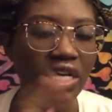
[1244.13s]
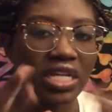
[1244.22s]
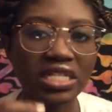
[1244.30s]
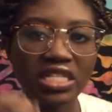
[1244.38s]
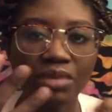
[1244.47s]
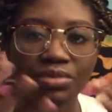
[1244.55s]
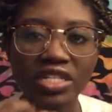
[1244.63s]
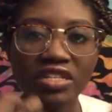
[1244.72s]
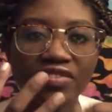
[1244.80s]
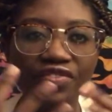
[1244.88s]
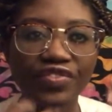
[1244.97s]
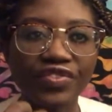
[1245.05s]

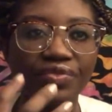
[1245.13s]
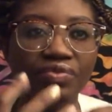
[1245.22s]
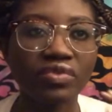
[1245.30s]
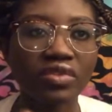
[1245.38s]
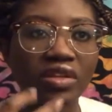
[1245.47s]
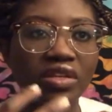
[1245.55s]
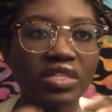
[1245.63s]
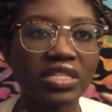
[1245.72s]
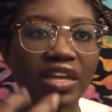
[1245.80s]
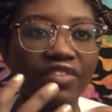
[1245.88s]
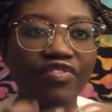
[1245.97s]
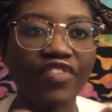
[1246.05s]
consumptive. It's
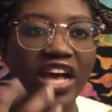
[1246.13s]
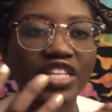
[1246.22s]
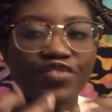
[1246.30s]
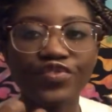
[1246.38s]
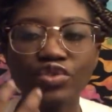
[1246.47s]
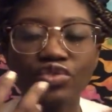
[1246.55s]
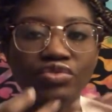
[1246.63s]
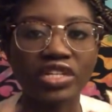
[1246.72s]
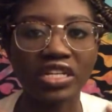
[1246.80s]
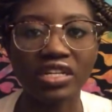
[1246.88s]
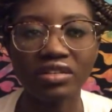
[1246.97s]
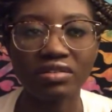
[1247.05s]
like fast food
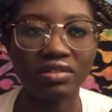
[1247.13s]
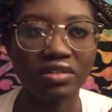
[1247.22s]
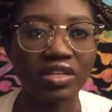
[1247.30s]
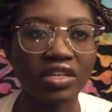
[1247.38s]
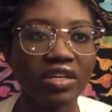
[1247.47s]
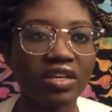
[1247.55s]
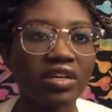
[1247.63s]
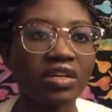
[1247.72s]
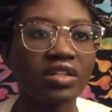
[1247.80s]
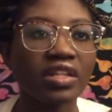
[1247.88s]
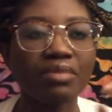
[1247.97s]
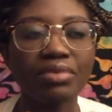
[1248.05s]
reading,
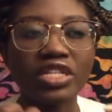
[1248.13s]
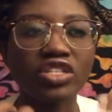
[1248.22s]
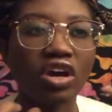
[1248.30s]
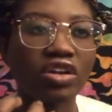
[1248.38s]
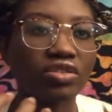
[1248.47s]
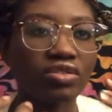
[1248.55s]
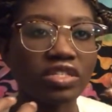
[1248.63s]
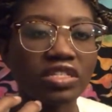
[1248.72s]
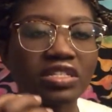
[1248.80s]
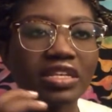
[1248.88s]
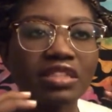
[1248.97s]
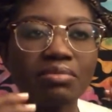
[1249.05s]
like McDonald's.
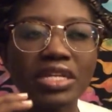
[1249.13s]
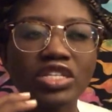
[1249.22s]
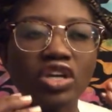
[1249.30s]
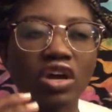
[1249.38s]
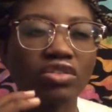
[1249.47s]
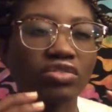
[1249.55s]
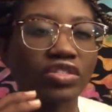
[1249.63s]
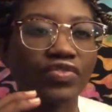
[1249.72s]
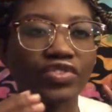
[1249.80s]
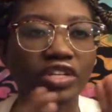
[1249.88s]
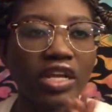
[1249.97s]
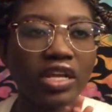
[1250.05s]
It's like the McDonald's
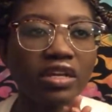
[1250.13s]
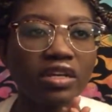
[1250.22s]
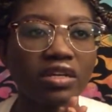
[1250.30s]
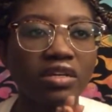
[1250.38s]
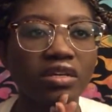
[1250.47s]
of reading.